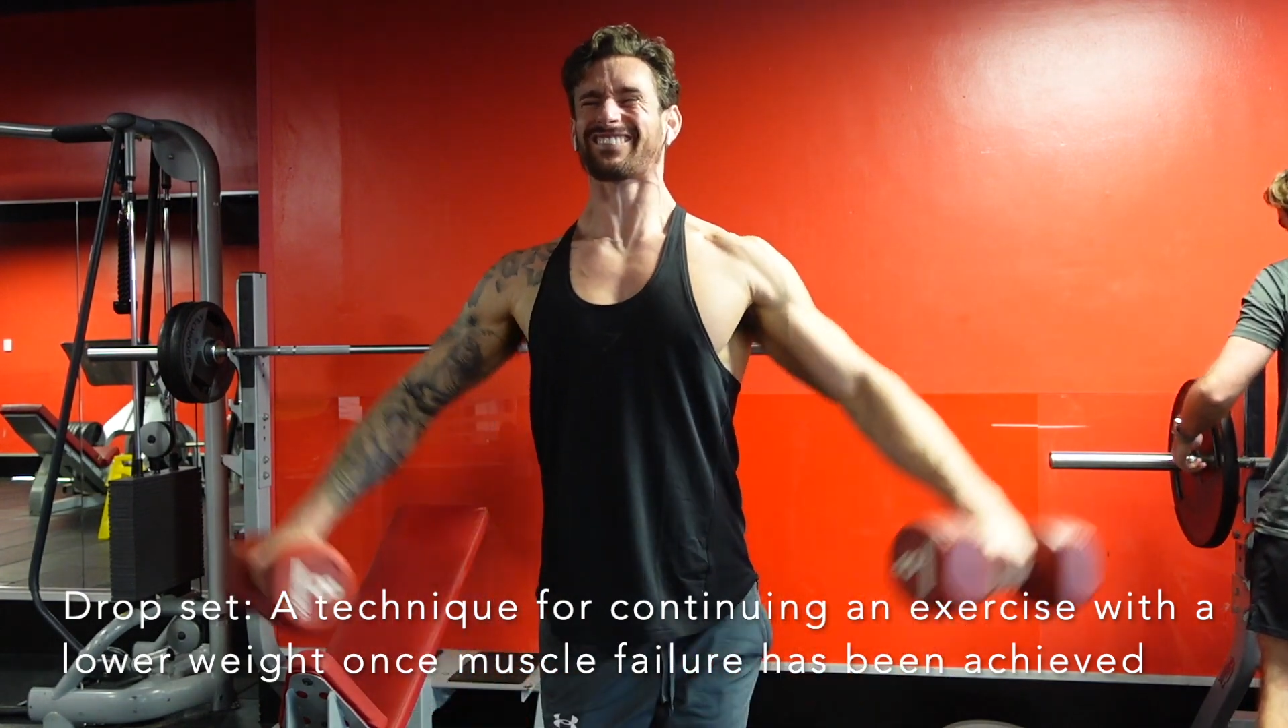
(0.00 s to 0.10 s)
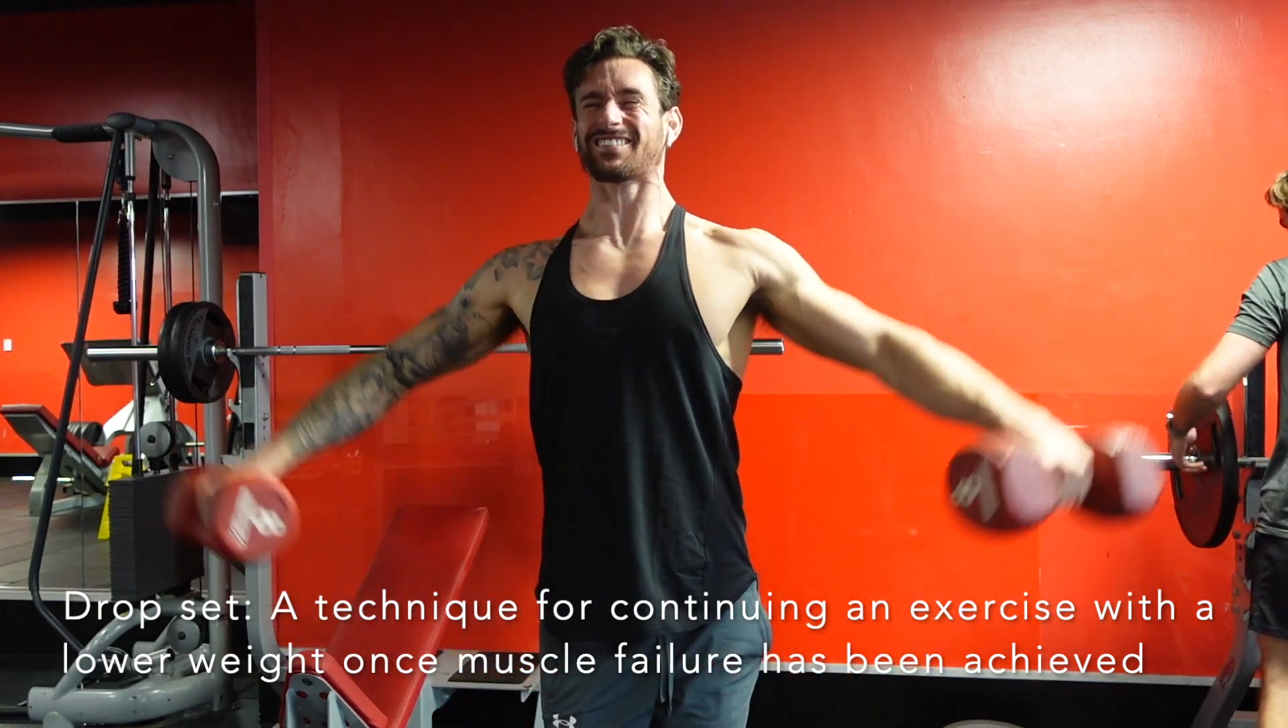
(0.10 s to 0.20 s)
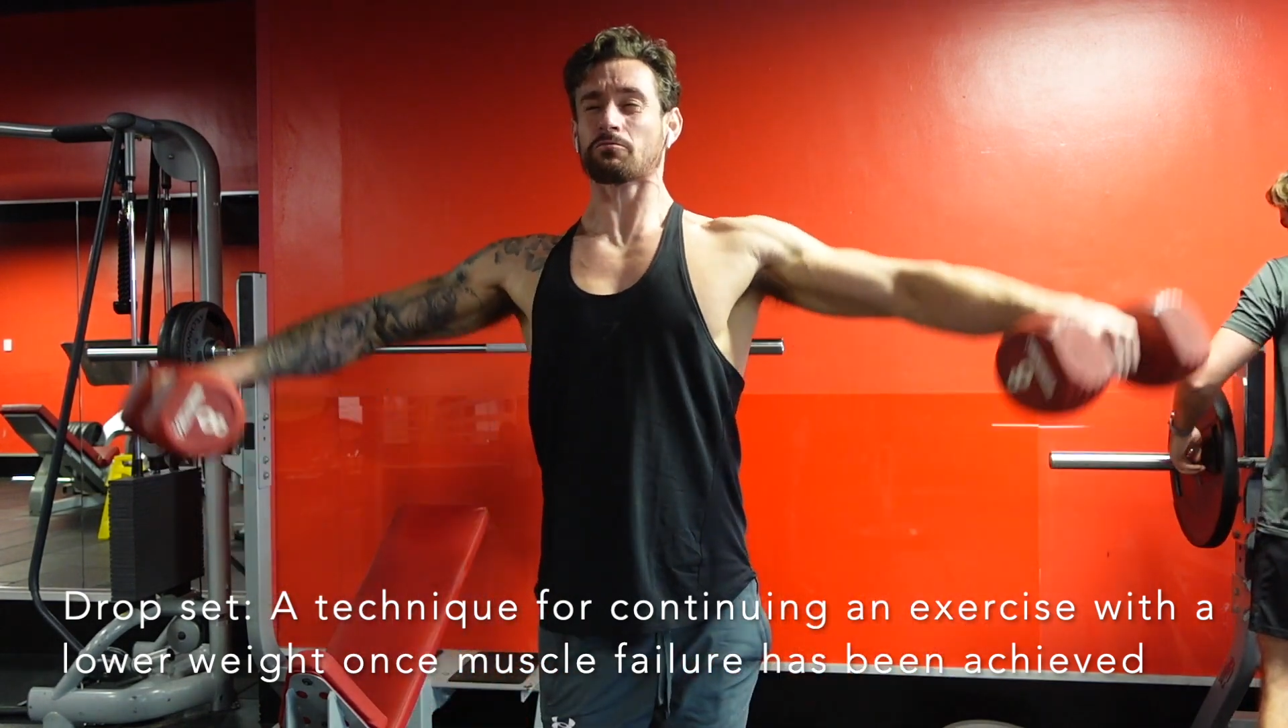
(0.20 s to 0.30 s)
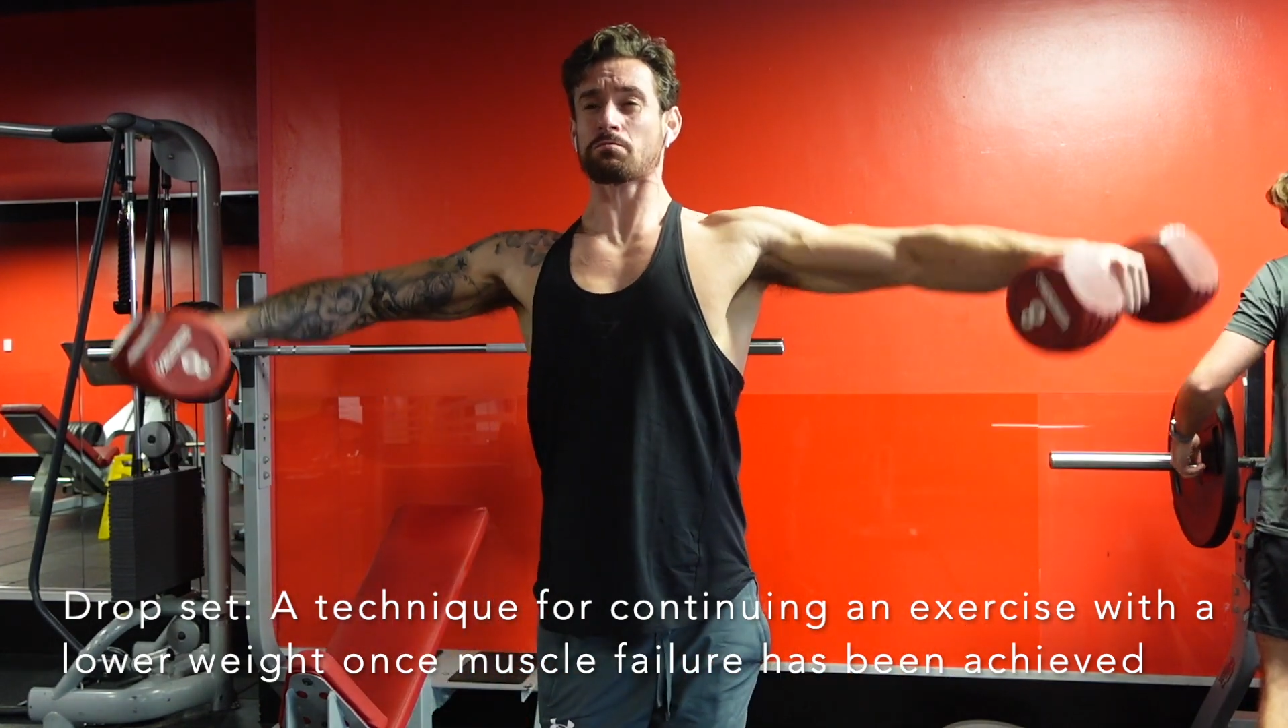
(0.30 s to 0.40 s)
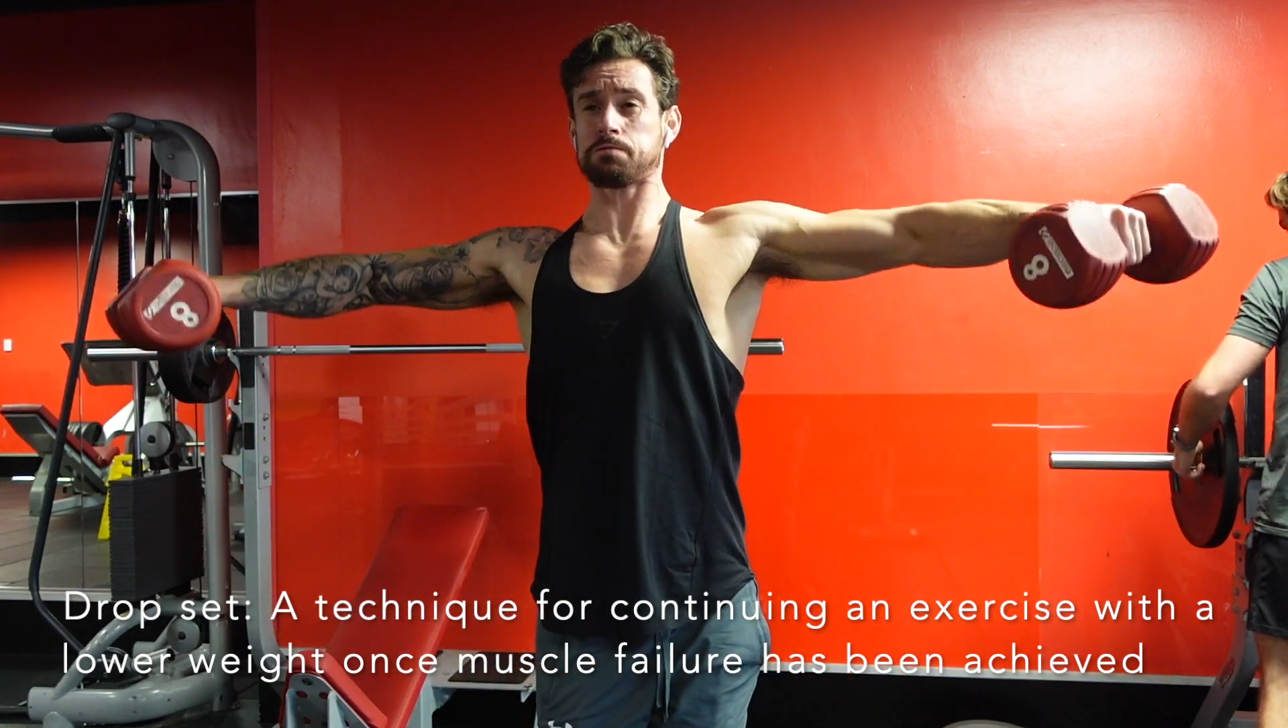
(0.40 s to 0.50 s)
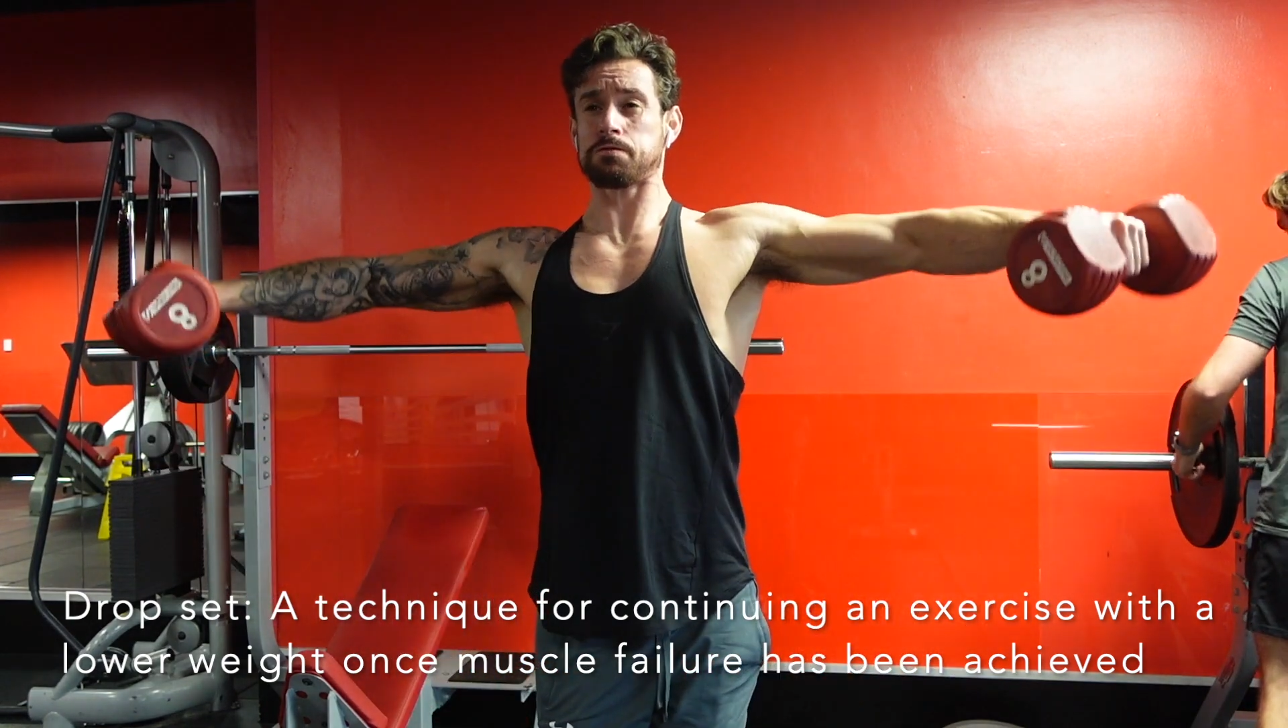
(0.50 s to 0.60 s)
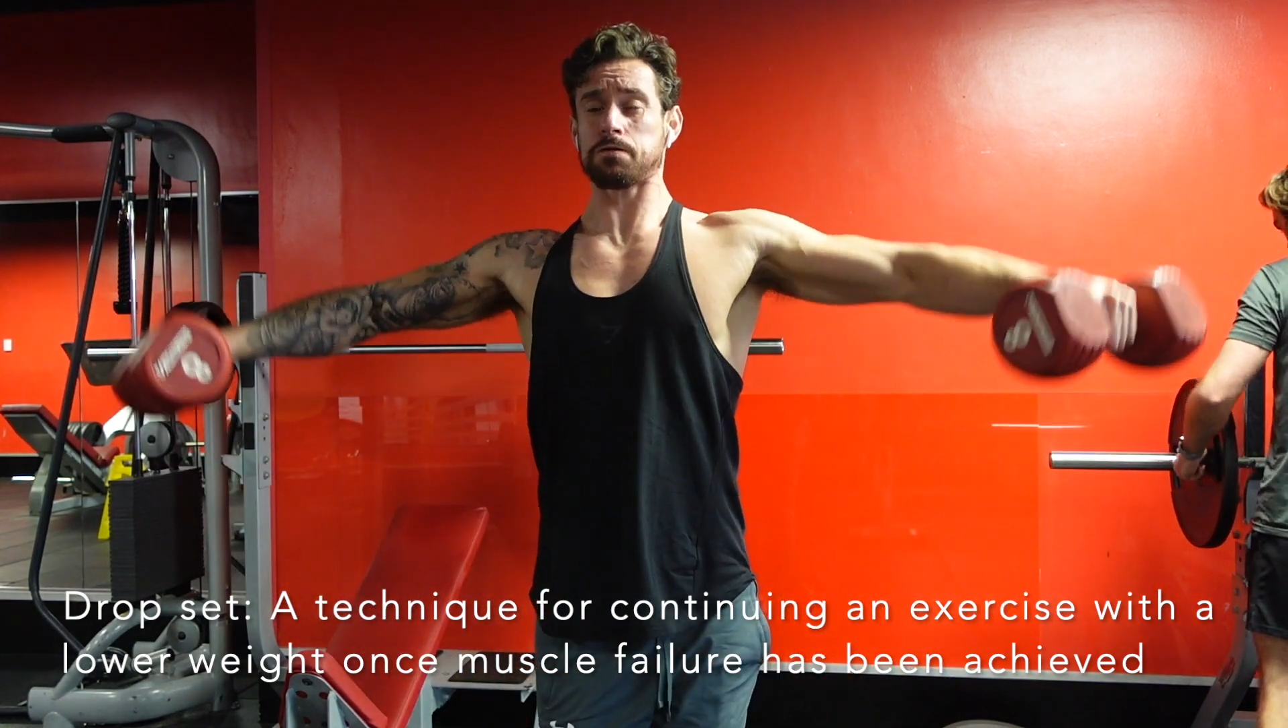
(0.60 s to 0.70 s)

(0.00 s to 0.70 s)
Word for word: increase